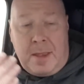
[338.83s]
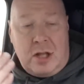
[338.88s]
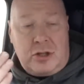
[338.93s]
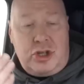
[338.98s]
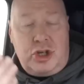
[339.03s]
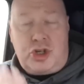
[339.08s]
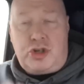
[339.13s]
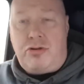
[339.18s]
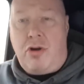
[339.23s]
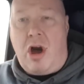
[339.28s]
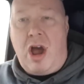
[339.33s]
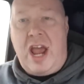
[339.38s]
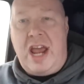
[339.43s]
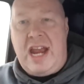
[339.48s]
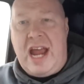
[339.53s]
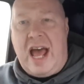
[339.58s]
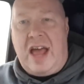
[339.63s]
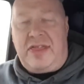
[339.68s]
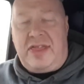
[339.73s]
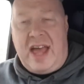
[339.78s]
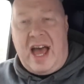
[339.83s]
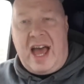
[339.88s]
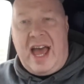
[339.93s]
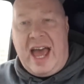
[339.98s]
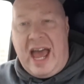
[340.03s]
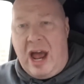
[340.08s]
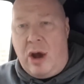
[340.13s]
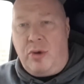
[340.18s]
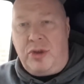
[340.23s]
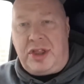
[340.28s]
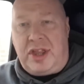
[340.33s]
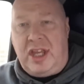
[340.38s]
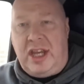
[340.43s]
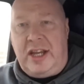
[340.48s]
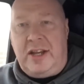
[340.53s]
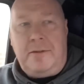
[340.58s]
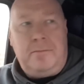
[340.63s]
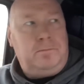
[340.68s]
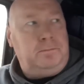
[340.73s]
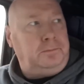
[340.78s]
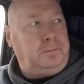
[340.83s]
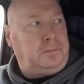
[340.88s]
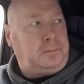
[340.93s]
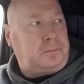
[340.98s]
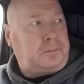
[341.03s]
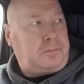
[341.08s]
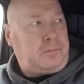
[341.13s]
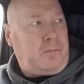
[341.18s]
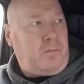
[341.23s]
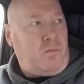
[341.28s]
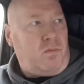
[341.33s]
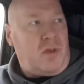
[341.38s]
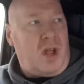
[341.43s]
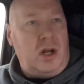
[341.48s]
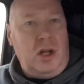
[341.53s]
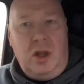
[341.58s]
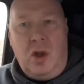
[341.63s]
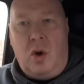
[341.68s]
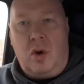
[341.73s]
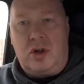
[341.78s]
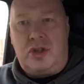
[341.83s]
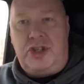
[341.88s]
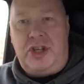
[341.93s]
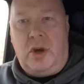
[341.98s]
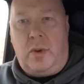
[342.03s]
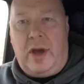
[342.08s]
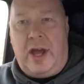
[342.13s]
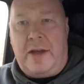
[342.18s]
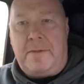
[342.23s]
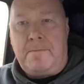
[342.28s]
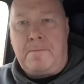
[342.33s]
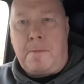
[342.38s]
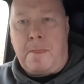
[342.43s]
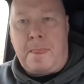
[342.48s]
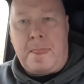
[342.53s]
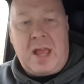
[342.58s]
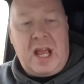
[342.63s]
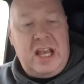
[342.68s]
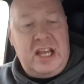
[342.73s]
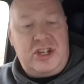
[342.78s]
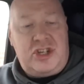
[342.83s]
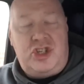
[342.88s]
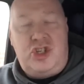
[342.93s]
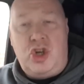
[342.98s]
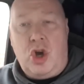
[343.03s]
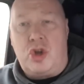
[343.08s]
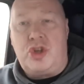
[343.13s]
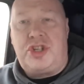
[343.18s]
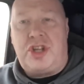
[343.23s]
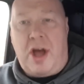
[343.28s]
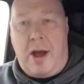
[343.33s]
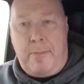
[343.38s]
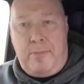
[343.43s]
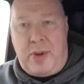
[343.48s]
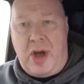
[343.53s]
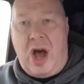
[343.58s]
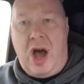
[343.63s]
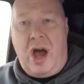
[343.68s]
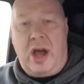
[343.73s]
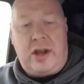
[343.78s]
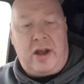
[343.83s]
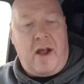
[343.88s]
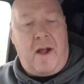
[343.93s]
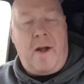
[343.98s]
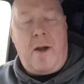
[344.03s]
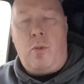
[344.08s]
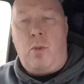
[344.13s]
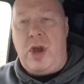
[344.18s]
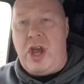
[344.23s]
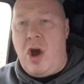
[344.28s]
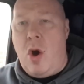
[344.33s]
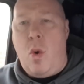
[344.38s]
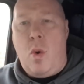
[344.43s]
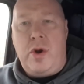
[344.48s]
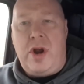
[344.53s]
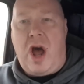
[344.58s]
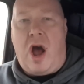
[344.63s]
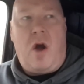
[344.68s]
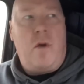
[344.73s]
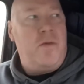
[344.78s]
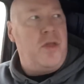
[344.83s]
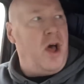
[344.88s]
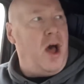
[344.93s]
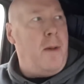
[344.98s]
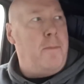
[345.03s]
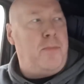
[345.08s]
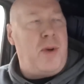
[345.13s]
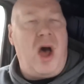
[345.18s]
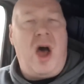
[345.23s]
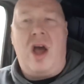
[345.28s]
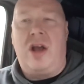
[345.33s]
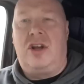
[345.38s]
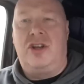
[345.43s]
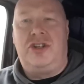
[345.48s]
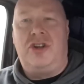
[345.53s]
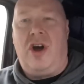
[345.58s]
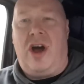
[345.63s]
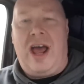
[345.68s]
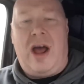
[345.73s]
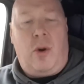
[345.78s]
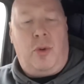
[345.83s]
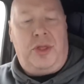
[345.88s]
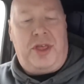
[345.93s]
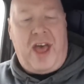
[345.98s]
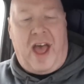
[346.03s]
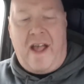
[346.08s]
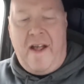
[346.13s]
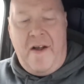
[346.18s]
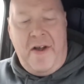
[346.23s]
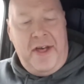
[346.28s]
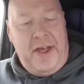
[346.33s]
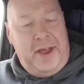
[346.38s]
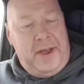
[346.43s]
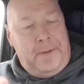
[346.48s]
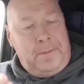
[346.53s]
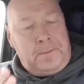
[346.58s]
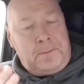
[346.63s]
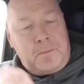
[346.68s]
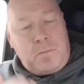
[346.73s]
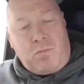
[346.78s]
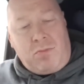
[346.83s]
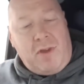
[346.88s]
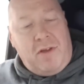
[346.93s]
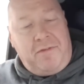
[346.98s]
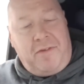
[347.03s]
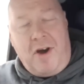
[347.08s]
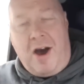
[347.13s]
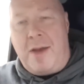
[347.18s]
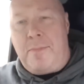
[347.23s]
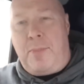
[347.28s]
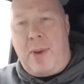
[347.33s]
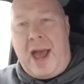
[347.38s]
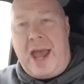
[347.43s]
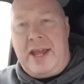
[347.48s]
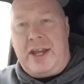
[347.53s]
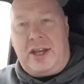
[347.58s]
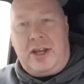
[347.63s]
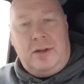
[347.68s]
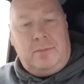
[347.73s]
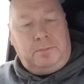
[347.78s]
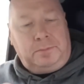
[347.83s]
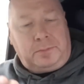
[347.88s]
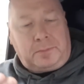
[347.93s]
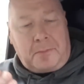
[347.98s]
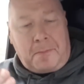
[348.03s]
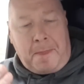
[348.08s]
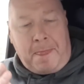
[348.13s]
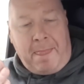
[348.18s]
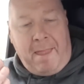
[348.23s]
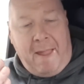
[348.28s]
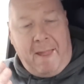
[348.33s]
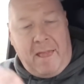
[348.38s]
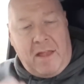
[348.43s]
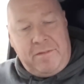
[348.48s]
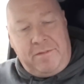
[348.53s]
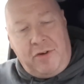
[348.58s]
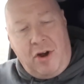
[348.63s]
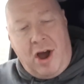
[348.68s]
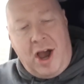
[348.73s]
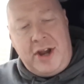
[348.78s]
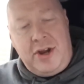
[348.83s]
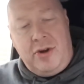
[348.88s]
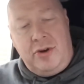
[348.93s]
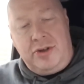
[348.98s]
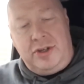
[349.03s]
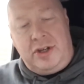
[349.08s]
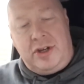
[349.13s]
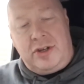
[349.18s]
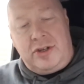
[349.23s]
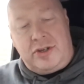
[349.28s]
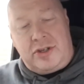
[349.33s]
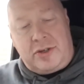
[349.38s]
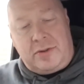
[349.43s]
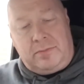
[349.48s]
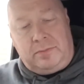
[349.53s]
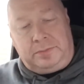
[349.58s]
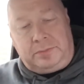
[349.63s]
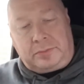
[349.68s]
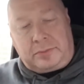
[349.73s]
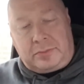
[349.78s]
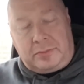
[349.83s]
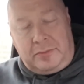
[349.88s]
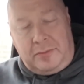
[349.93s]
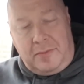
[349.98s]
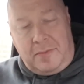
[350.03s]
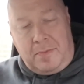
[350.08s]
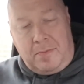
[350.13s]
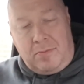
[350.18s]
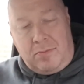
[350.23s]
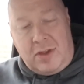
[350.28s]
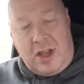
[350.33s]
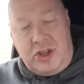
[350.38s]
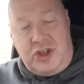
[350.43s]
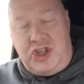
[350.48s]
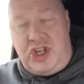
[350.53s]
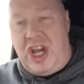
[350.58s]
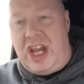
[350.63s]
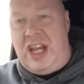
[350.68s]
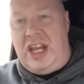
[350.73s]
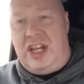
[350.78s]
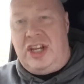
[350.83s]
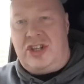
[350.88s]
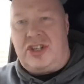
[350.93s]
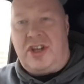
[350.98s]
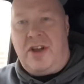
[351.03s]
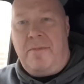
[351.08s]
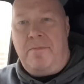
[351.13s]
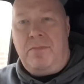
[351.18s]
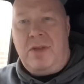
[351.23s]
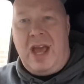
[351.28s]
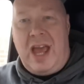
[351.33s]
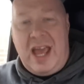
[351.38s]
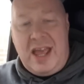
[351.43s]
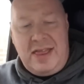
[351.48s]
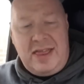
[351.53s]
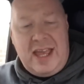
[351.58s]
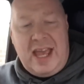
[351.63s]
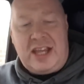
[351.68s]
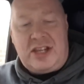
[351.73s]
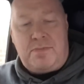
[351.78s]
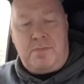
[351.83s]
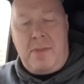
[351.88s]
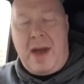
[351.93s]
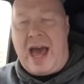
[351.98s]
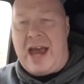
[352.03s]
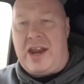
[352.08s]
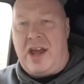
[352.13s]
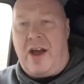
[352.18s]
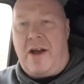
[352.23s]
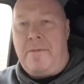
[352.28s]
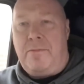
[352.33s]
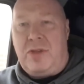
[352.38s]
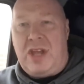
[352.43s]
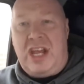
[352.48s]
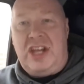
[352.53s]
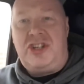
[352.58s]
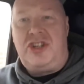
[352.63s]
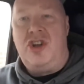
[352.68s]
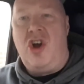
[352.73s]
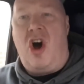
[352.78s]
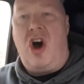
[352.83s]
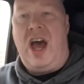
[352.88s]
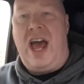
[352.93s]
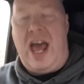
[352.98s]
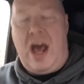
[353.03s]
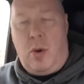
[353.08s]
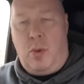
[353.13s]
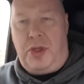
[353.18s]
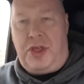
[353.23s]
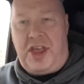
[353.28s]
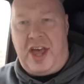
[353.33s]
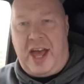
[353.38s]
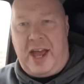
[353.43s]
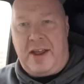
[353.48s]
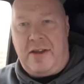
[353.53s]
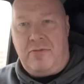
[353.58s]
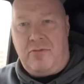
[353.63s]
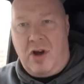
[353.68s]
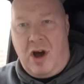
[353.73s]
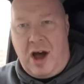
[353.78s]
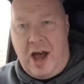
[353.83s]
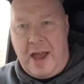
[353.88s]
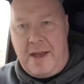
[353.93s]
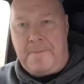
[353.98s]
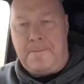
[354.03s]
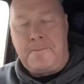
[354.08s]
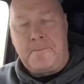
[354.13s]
to try and add that healthy look to it. It's just a burger. We all know that a burger's not healthy. Fried bacon, fried onions, cheese in this manner is not healthy, right?